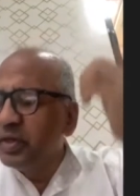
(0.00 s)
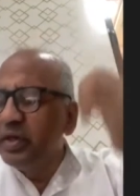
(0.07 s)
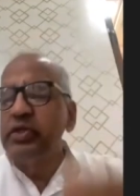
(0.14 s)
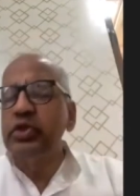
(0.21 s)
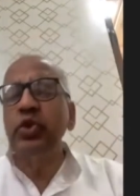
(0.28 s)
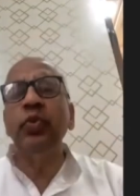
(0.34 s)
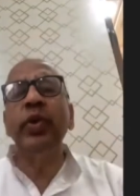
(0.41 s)

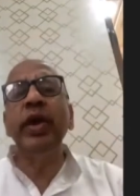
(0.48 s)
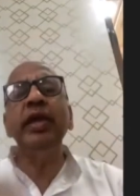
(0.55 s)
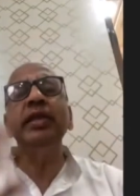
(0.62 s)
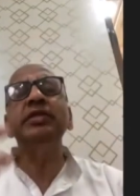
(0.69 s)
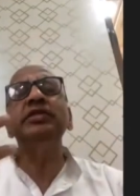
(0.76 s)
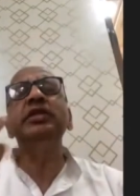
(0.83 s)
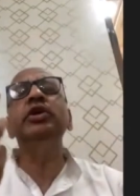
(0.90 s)
So where
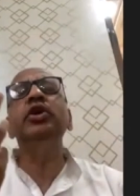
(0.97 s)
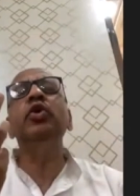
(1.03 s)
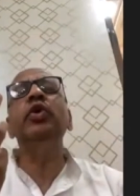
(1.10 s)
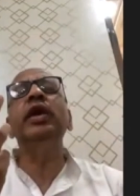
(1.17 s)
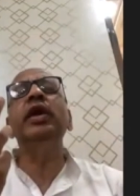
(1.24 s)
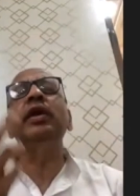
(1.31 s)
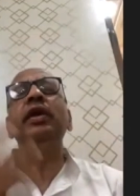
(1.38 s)
is the
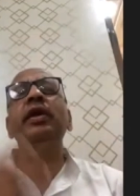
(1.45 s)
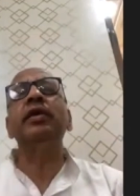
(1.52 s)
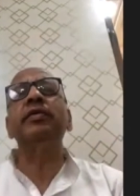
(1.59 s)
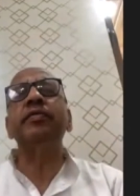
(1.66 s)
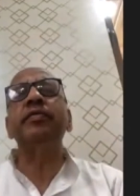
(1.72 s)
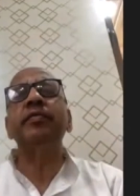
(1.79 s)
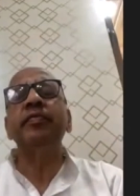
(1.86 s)
yogi?
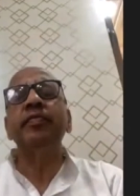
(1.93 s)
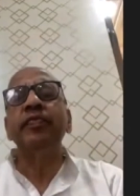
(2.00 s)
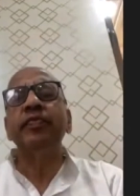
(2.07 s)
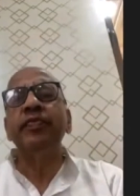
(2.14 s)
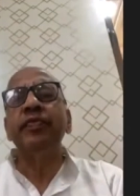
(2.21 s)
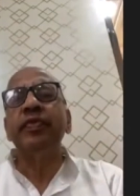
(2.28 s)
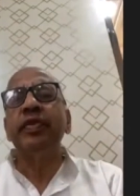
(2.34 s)

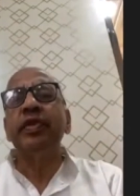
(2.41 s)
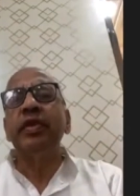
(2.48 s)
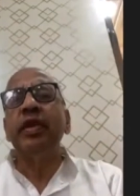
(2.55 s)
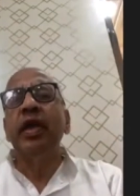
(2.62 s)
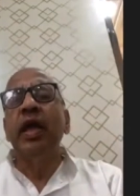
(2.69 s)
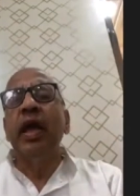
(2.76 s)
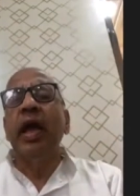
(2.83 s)

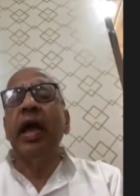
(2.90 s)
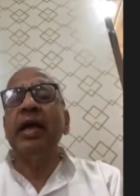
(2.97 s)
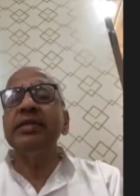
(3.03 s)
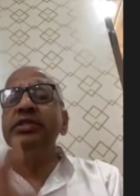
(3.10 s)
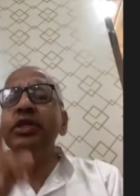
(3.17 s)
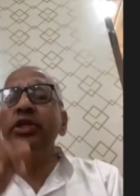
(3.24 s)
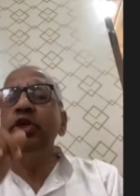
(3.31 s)

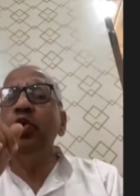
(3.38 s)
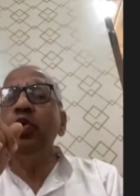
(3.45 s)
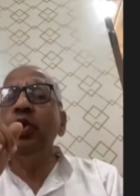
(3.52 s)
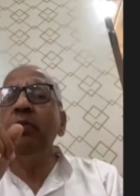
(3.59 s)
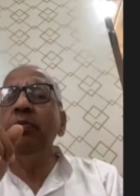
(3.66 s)
Has the yogi